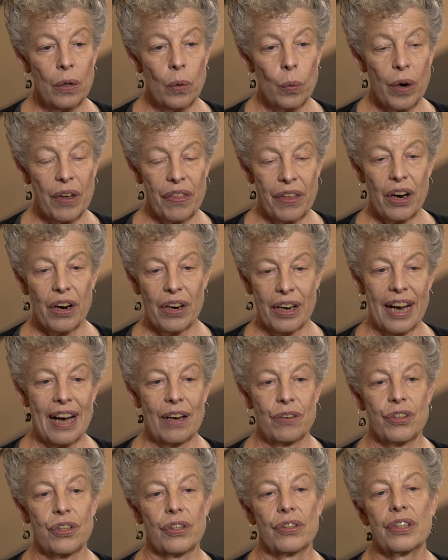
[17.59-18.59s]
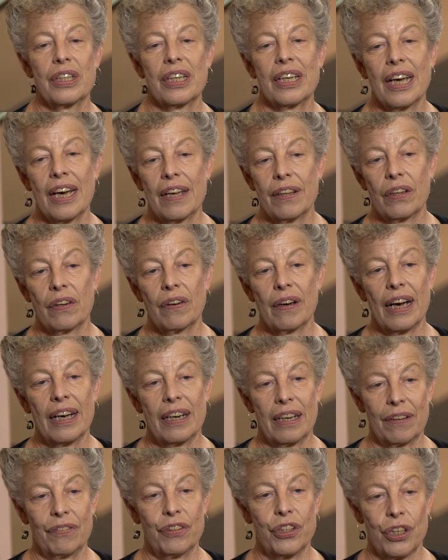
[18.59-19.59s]
where they are counseled together
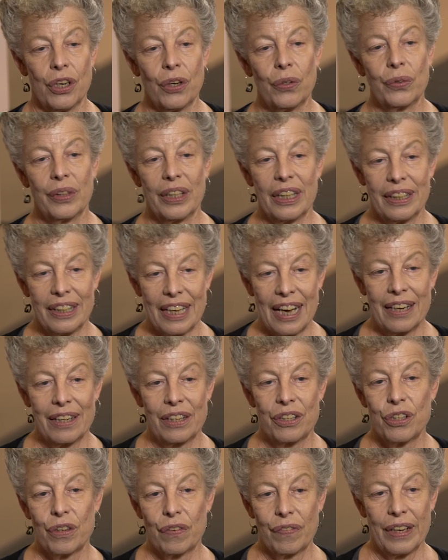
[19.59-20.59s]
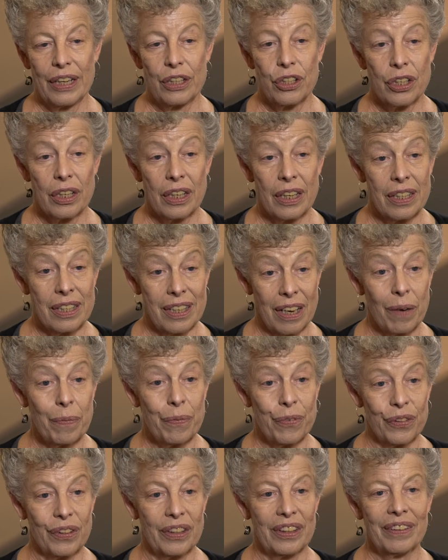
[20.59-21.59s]
and have shown that that intervention is
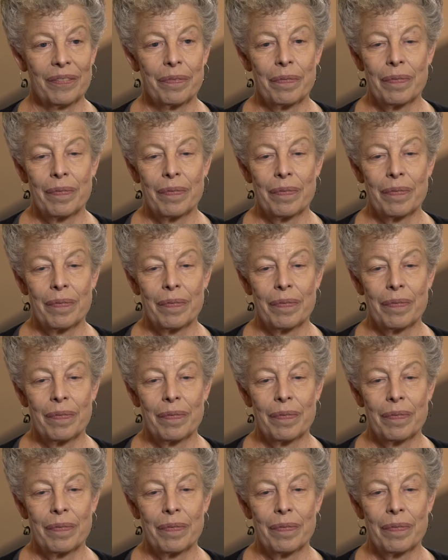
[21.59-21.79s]
helpful.